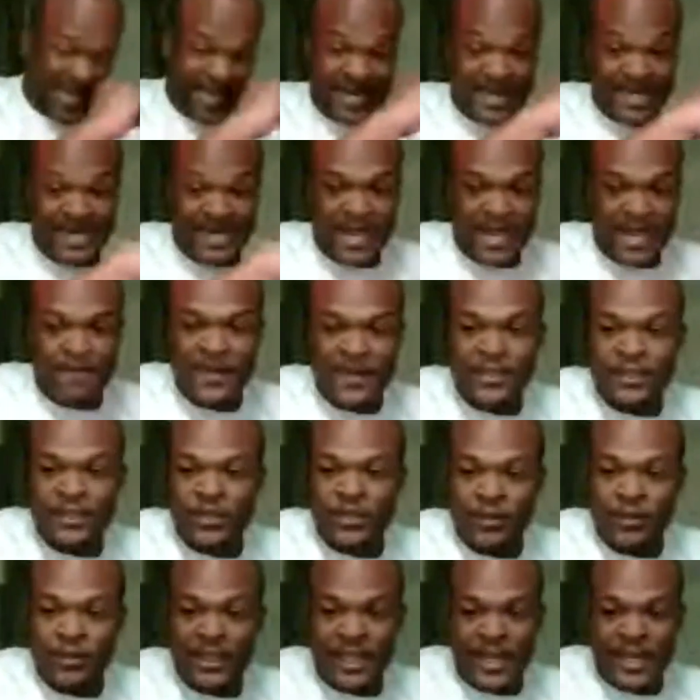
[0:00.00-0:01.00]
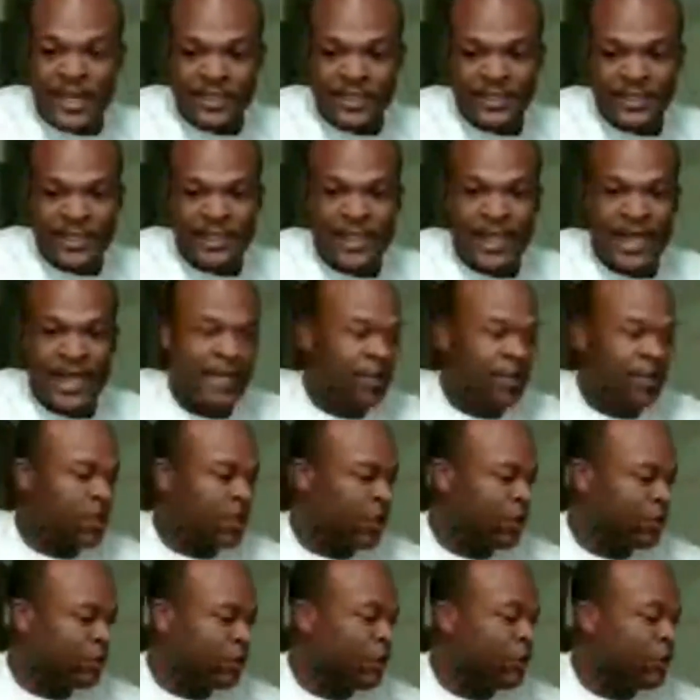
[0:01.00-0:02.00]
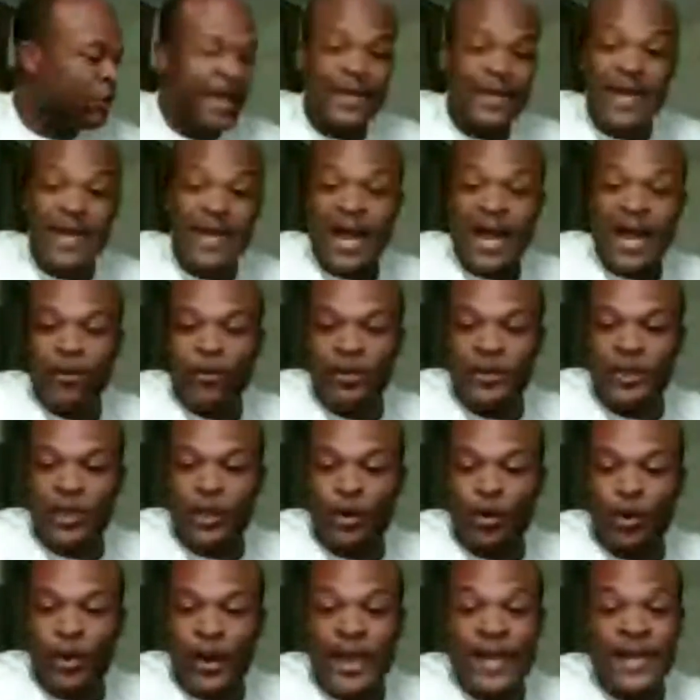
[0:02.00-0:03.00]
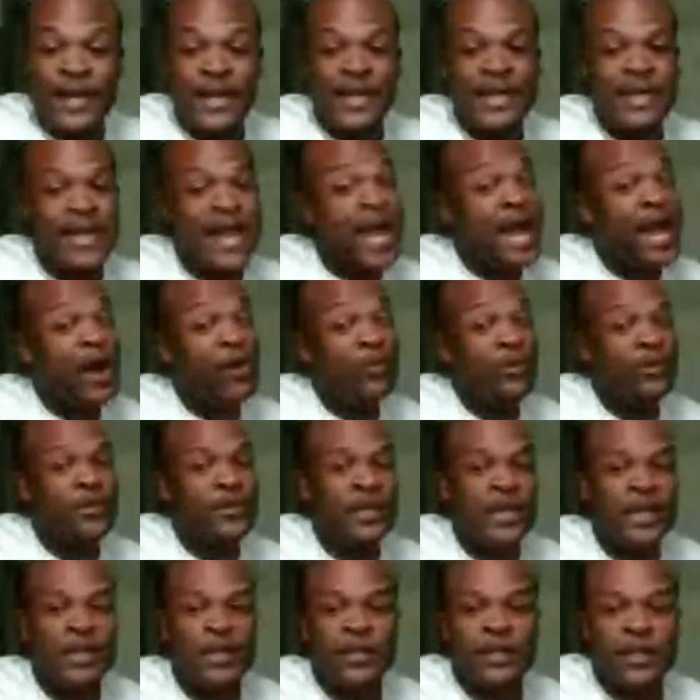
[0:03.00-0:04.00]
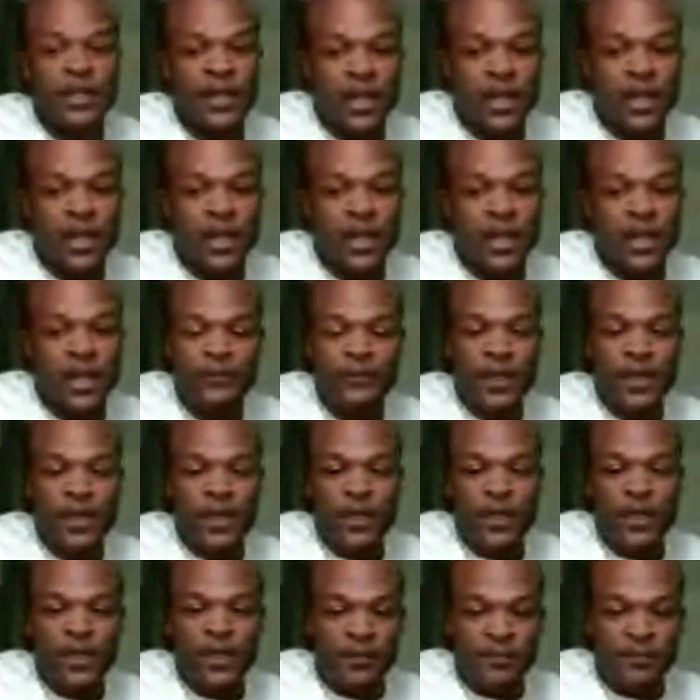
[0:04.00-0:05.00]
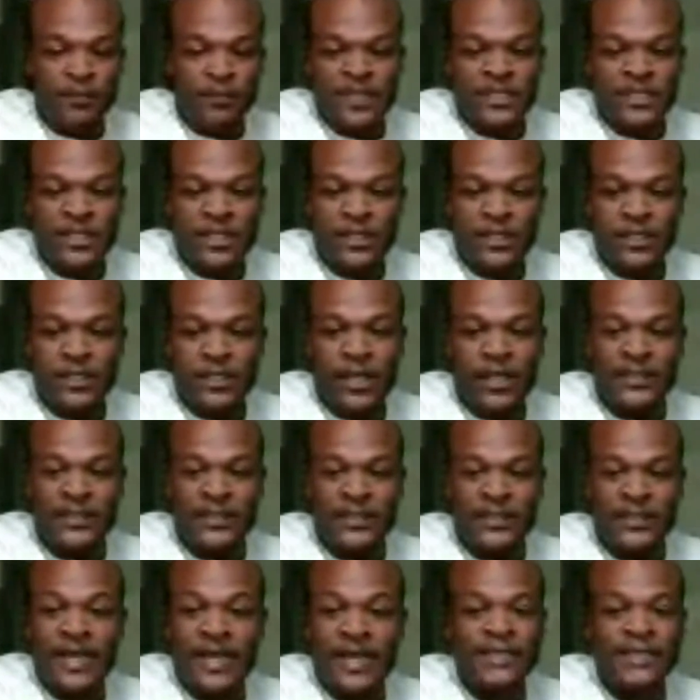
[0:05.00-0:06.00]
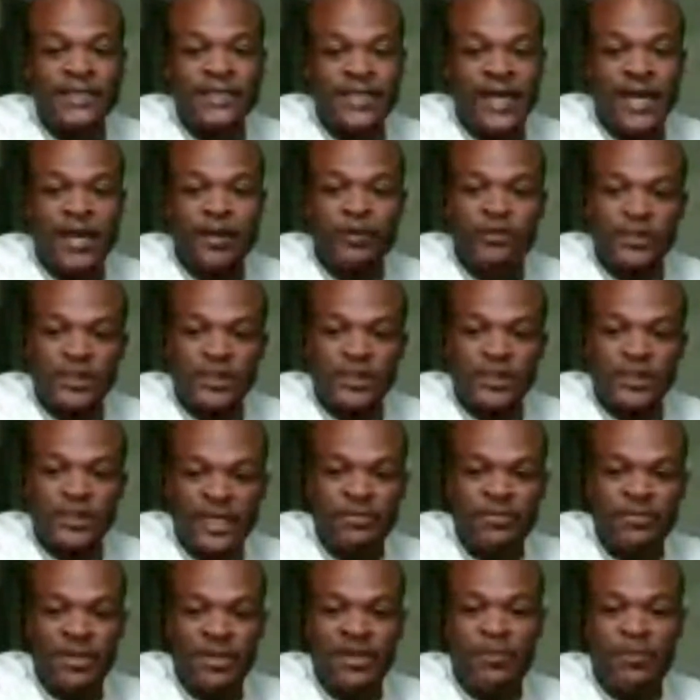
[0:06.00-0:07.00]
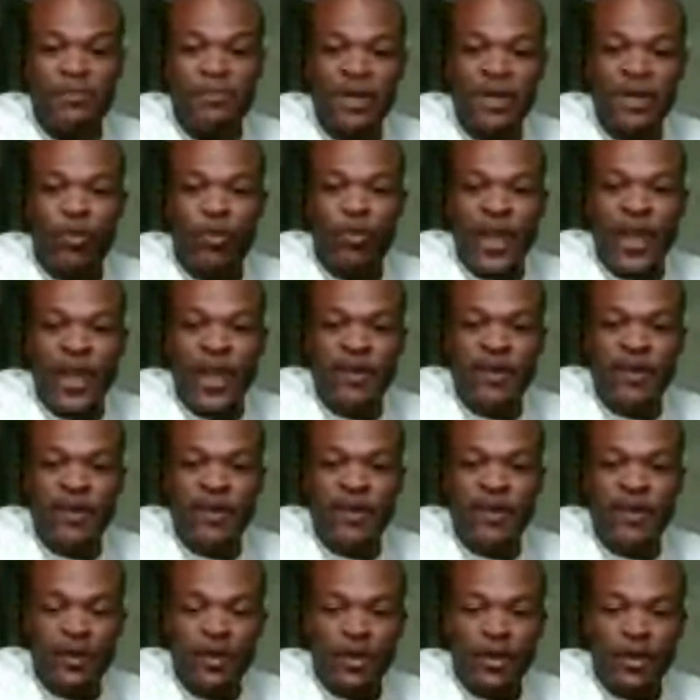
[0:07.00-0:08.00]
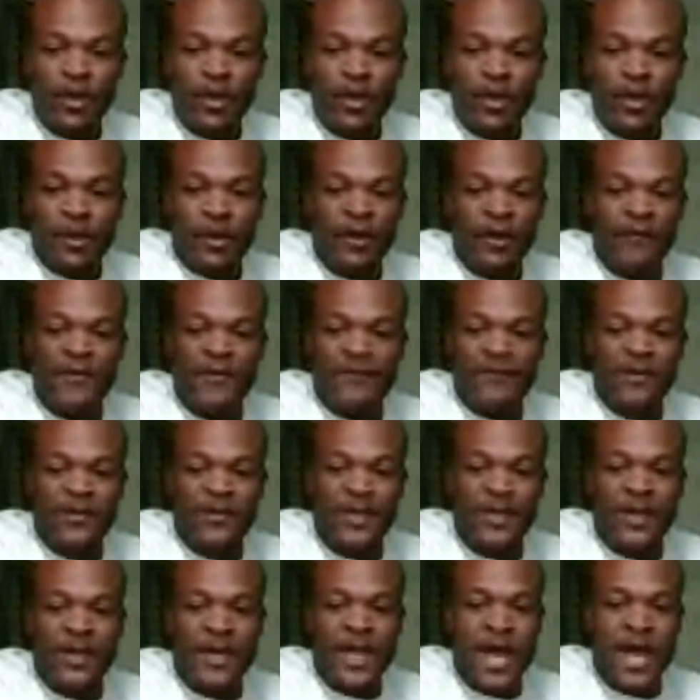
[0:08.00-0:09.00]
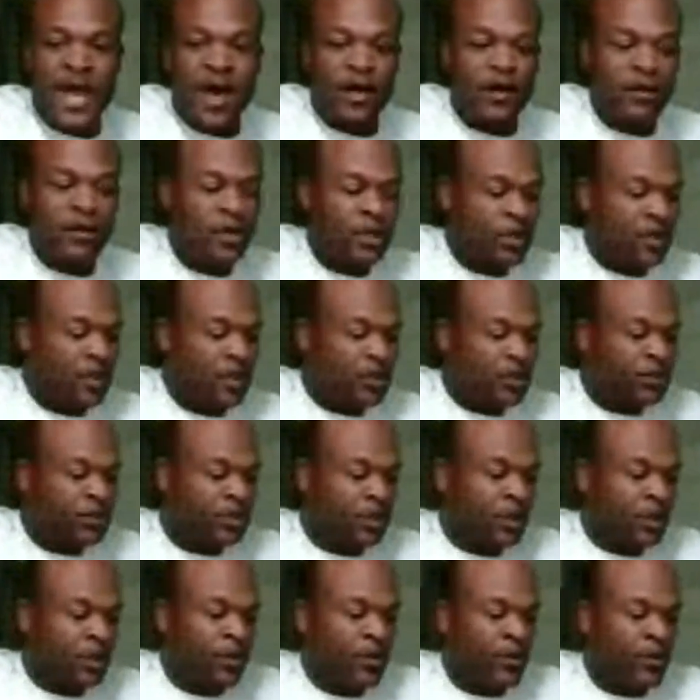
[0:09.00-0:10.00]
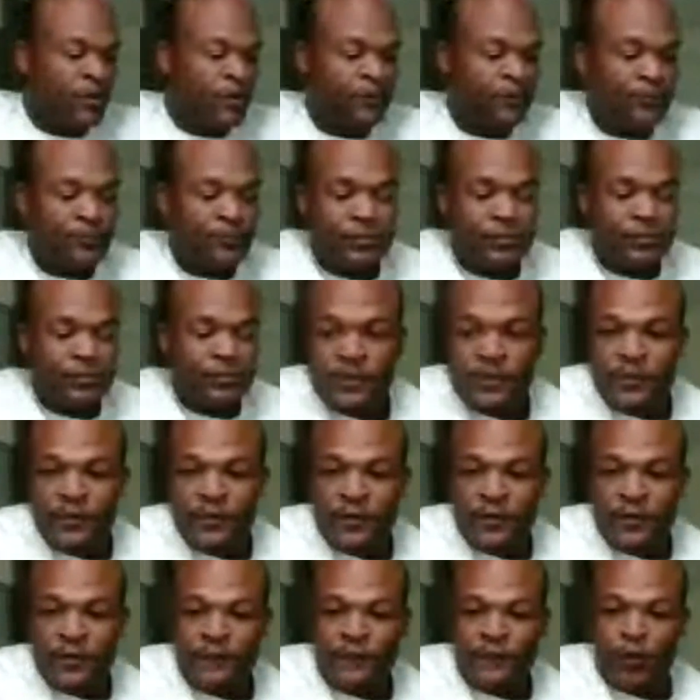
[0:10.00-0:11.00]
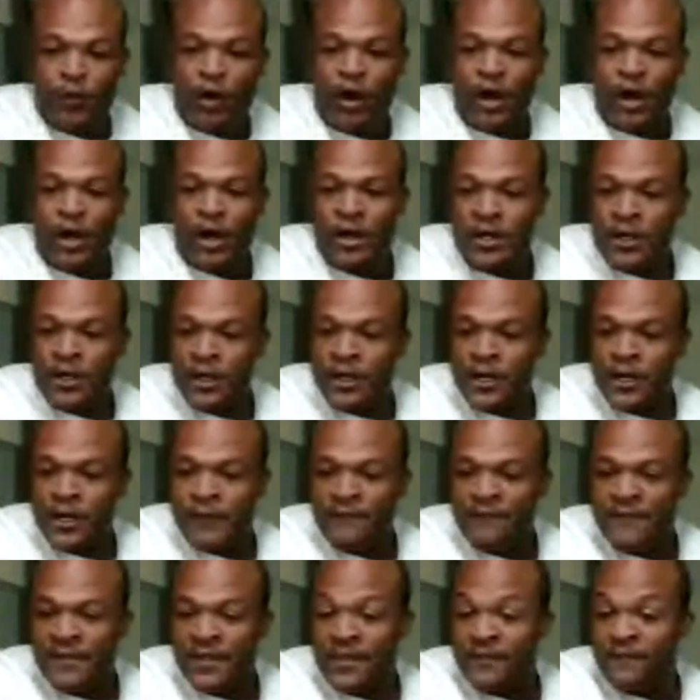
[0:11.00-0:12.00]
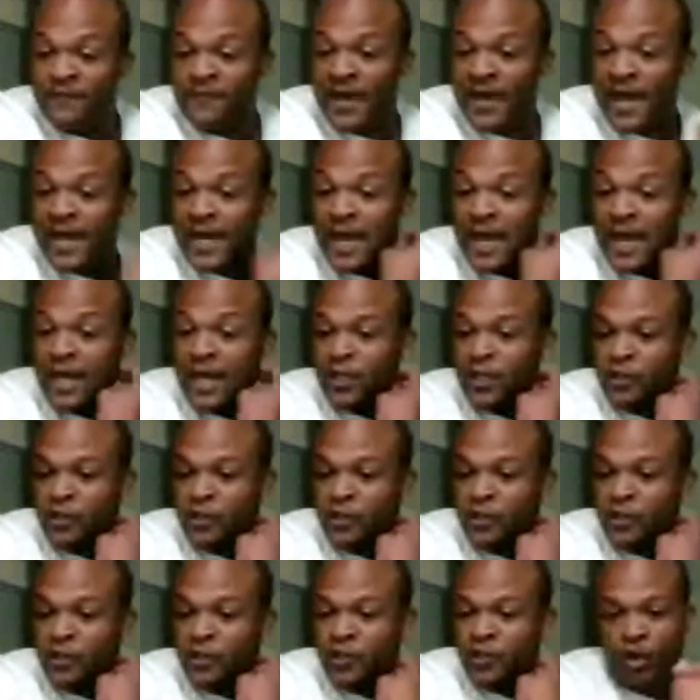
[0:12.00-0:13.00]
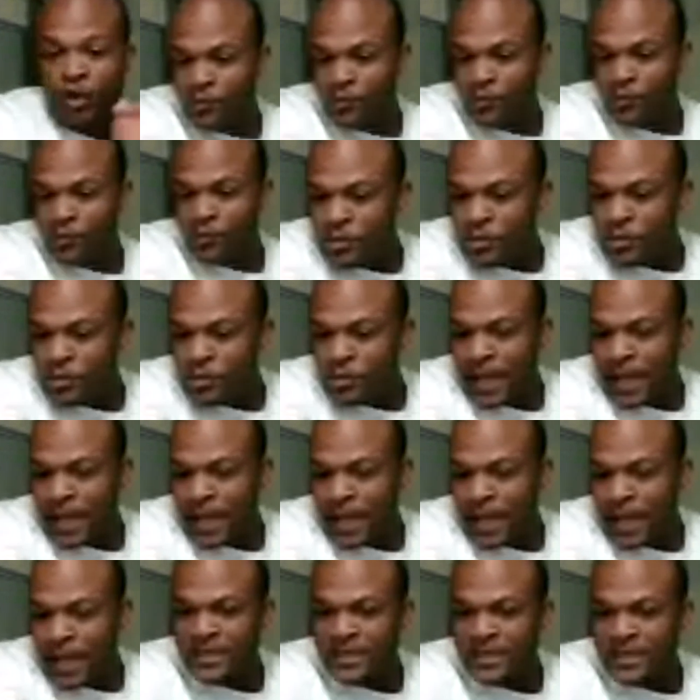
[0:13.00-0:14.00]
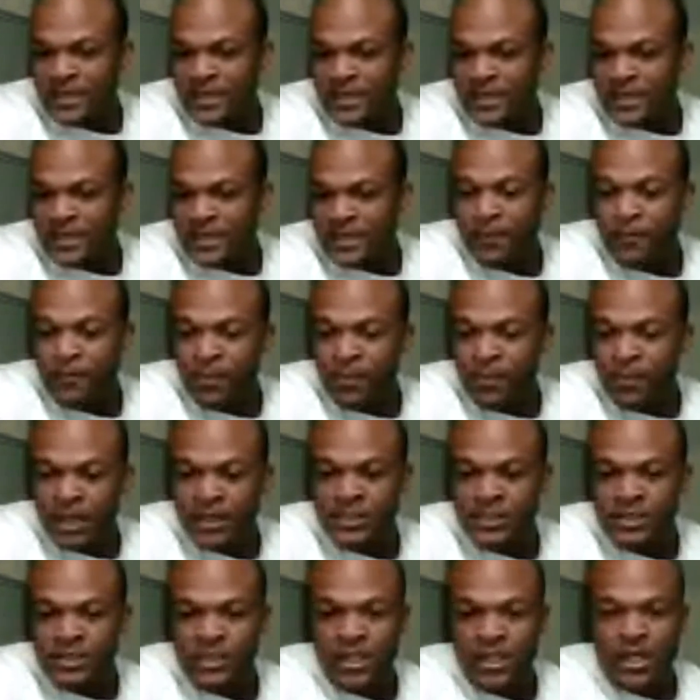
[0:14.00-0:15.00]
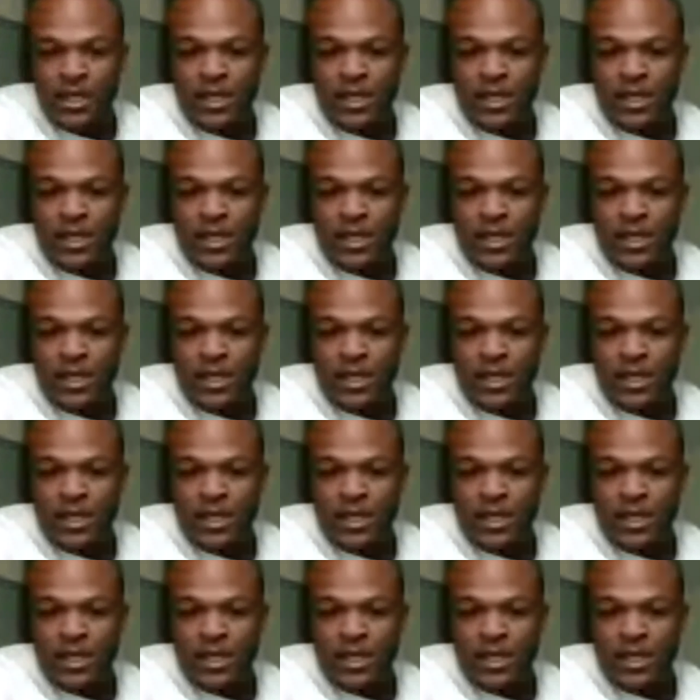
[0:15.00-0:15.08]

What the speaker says: deep into it as in like okay, now with the grading, now with getting commission sketches now, since that's been the big wave of everything now. So for $155, or even with you like 600 some bucks,